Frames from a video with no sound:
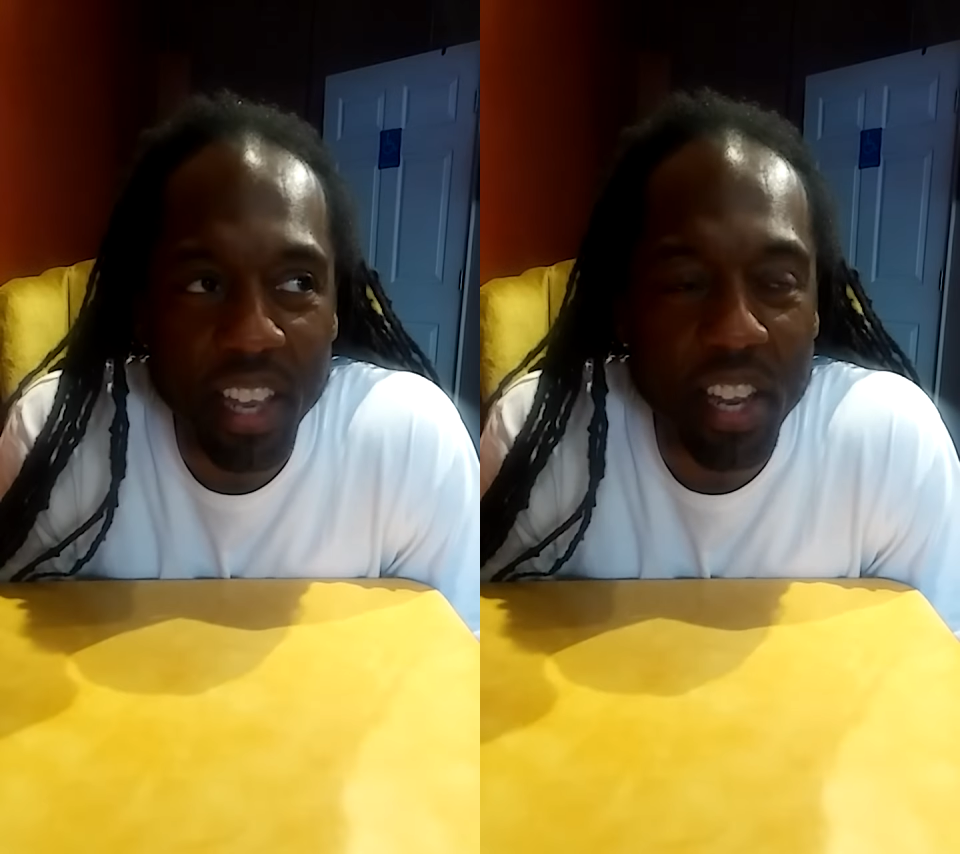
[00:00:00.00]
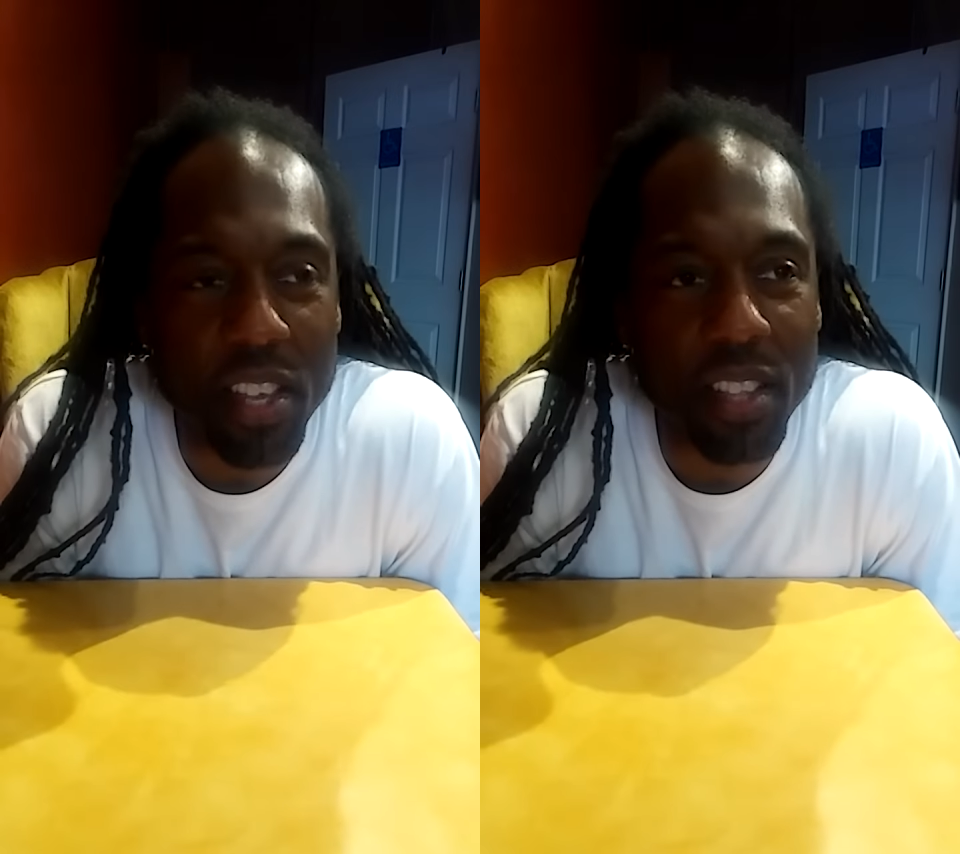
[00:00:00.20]

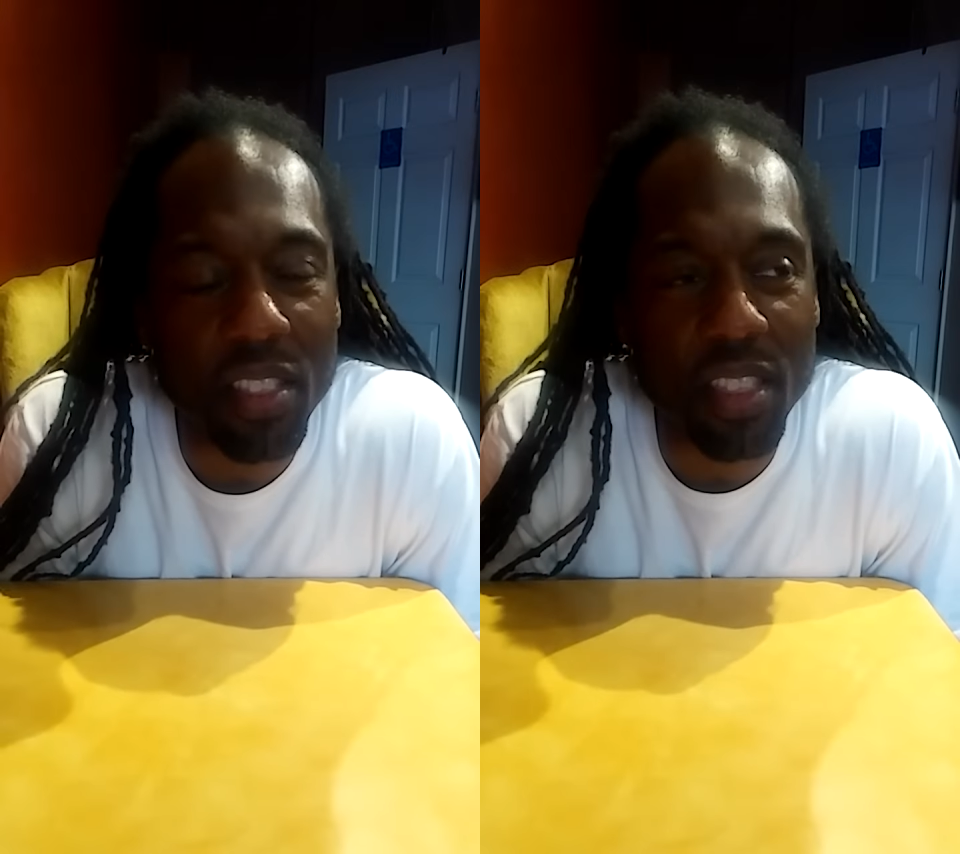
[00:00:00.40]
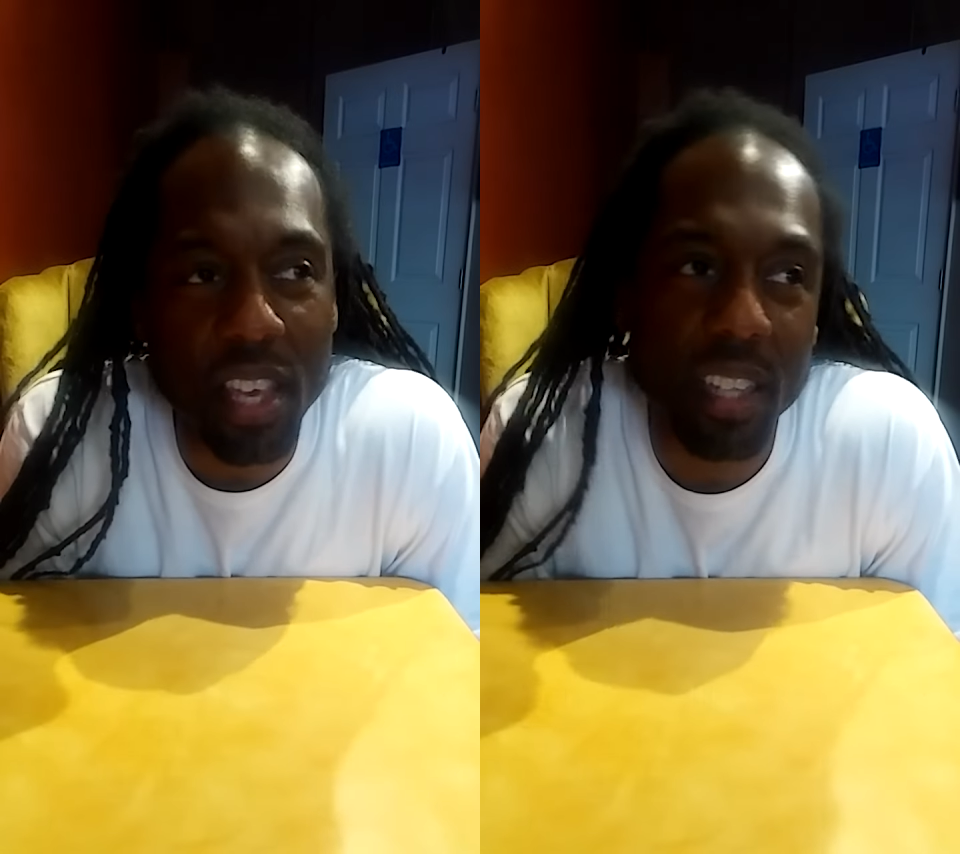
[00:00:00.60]

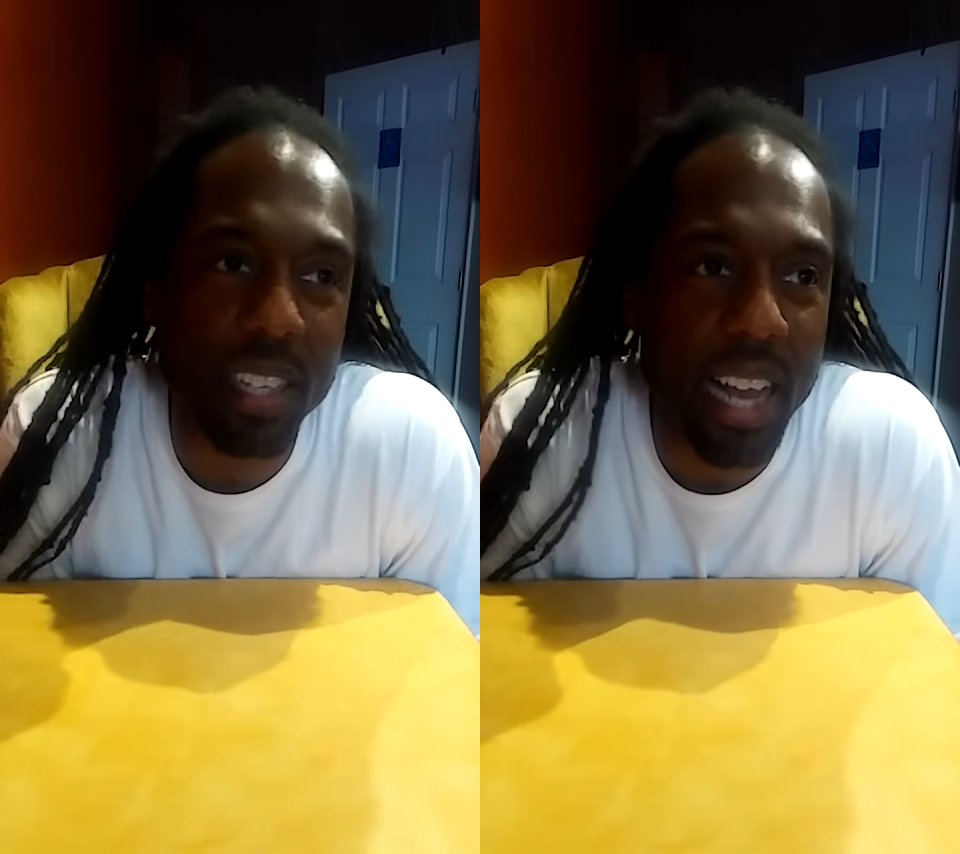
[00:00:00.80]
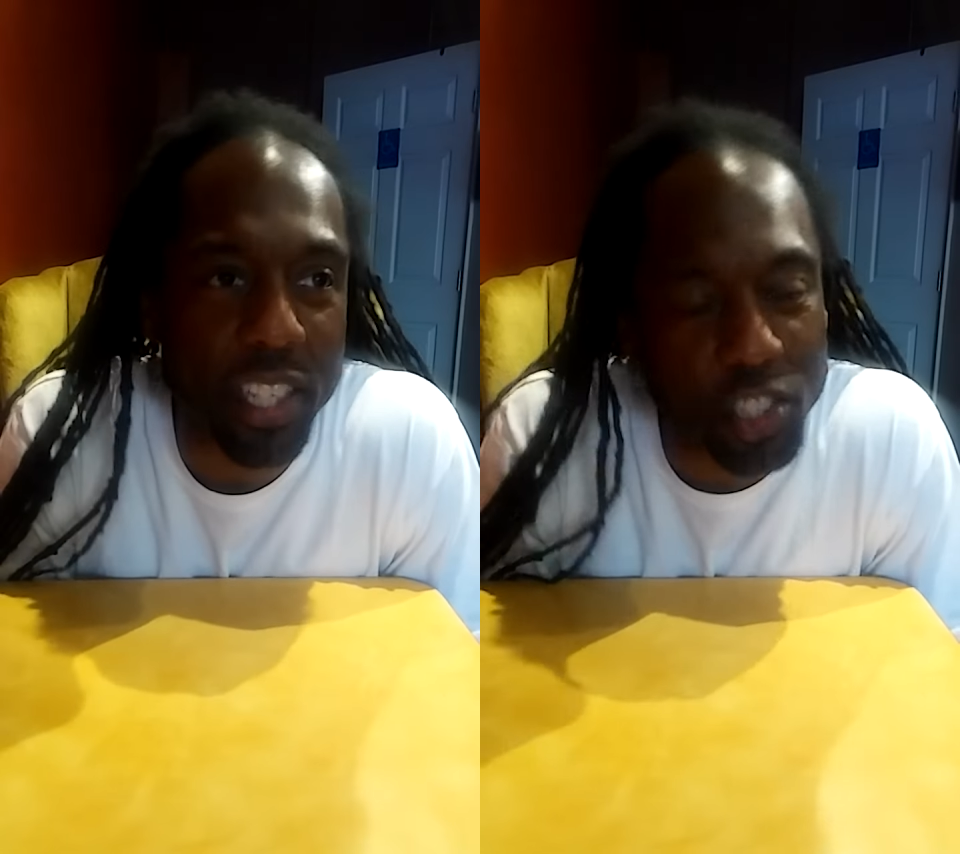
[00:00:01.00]
anything
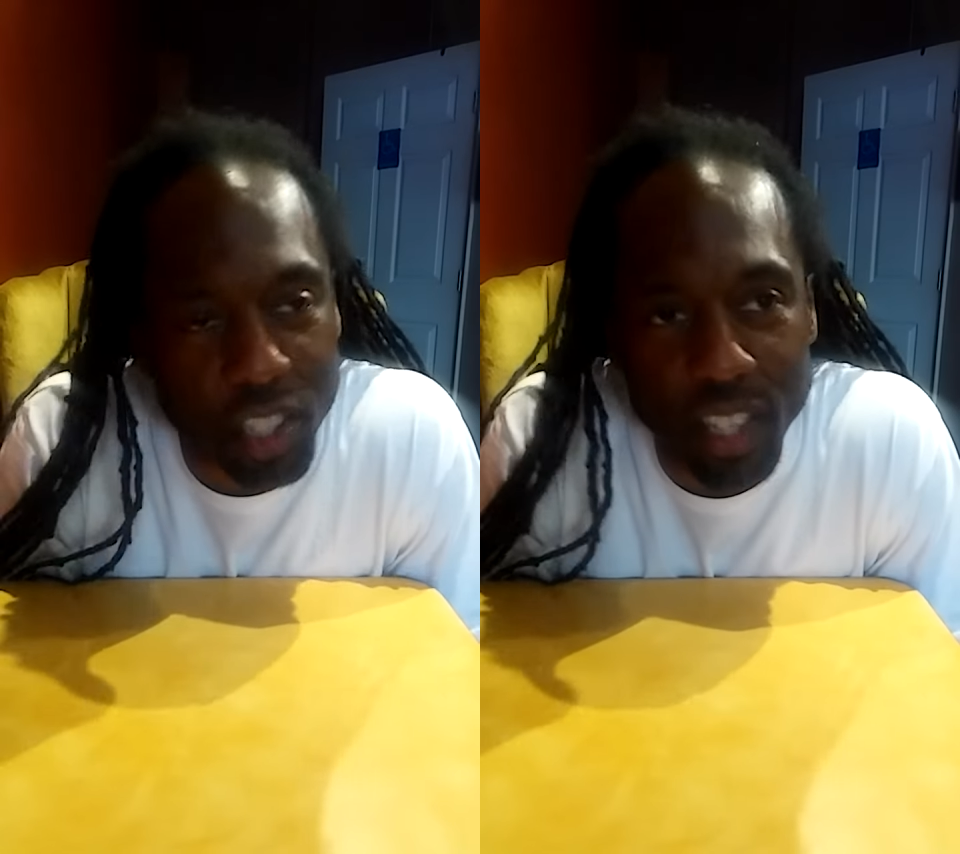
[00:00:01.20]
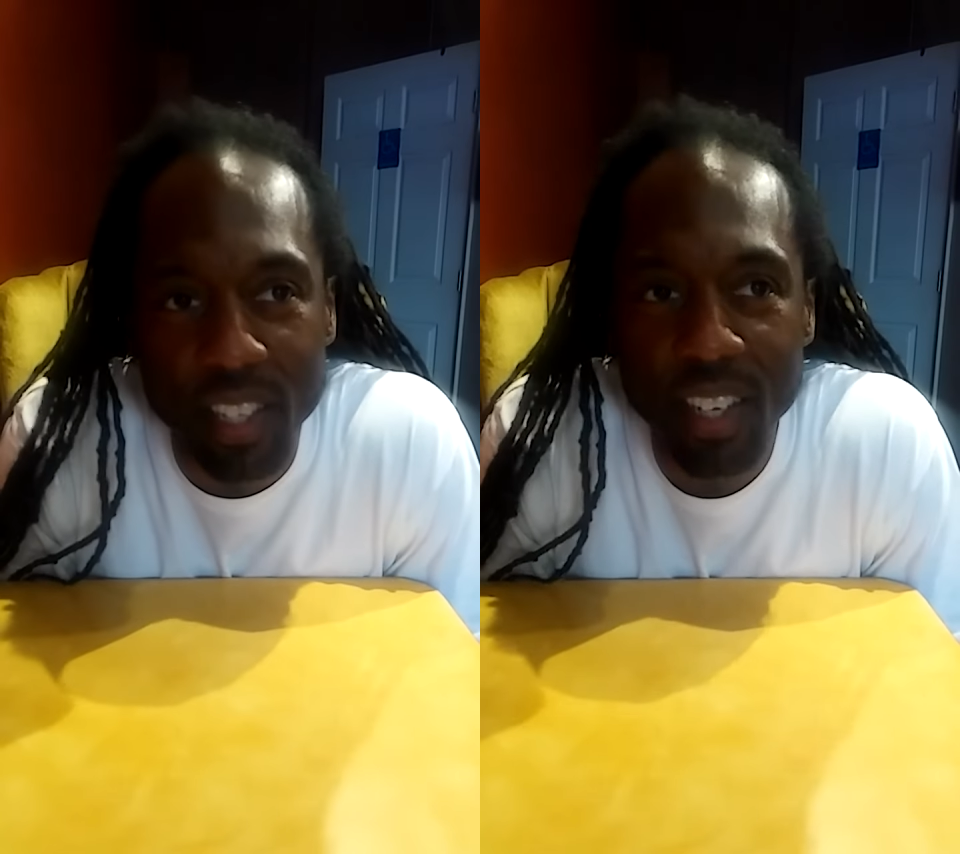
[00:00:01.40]
that I
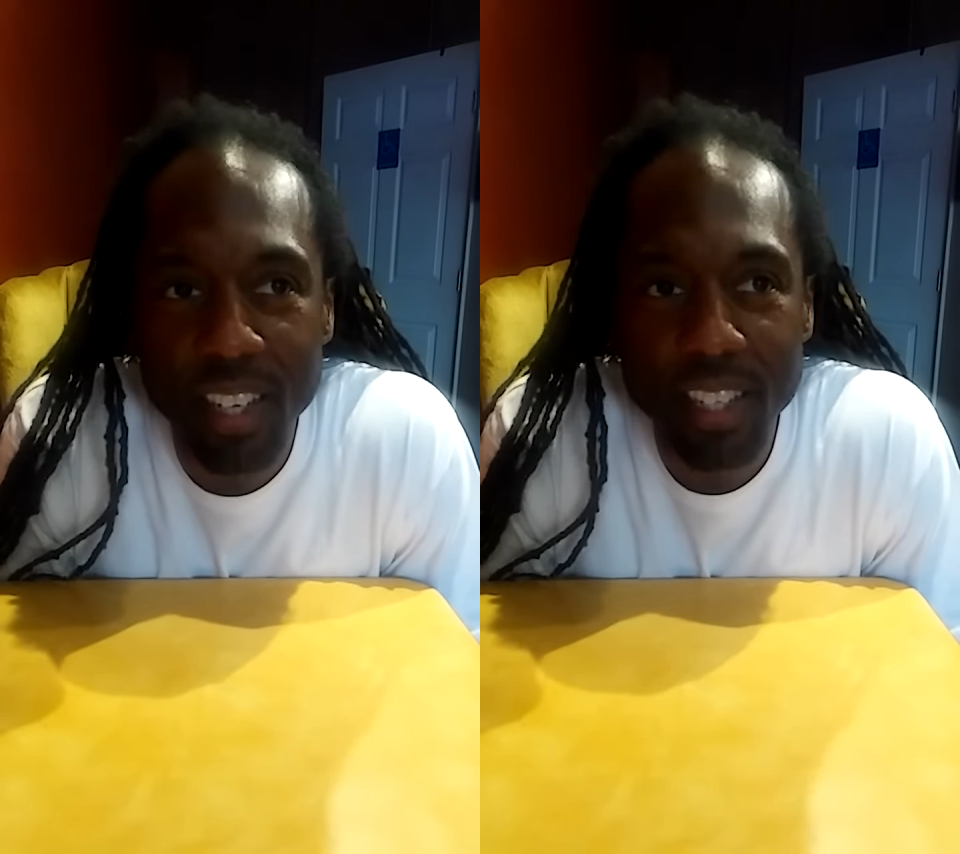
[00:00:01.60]
share.